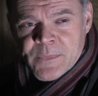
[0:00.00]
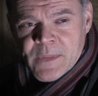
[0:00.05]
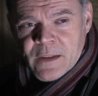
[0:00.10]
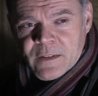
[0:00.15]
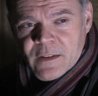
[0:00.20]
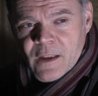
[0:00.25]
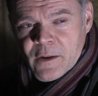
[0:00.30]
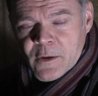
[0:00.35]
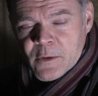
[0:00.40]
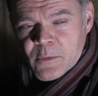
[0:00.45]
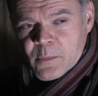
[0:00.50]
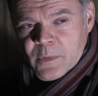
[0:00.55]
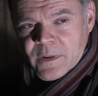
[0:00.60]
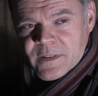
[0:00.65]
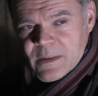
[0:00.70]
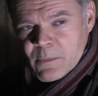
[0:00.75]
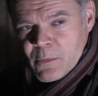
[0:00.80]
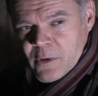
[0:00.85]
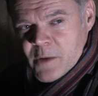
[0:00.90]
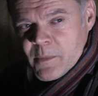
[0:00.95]
So we
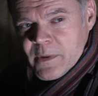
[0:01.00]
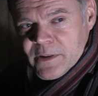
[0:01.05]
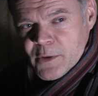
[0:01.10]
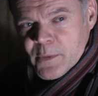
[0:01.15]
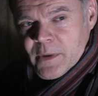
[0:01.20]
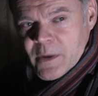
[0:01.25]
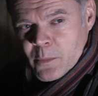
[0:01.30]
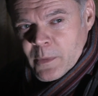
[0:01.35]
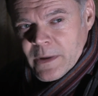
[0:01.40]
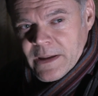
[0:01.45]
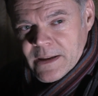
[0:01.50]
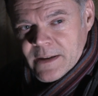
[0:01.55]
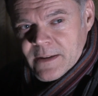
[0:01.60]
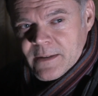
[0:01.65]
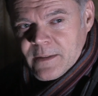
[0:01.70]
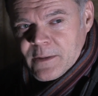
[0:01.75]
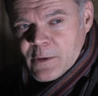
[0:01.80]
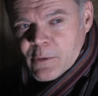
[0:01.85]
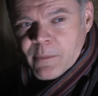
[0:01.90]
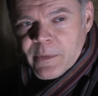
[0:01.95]
said, what can we do in a week
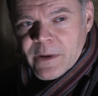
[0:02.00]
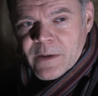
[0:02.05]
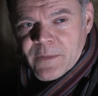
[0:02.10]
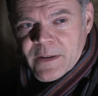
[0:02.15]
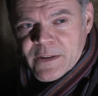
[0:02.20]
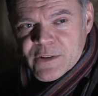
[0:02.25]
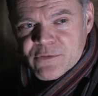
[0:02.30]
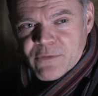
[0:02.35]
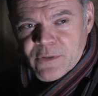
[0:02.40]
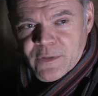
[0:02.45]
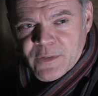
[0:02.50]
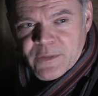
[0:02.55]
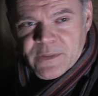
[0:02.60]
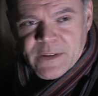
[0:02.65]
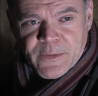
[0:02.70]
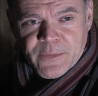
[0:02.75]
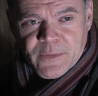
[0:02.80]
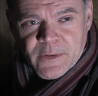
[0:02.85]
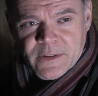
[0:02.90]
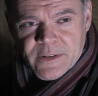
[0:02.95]
that would be adventurous and
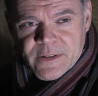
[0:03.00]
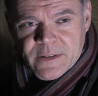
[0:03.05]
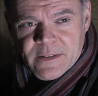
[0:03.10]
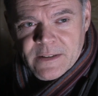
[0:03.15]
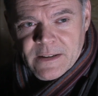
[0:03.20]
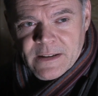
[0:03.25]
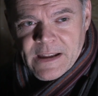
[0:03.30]
different?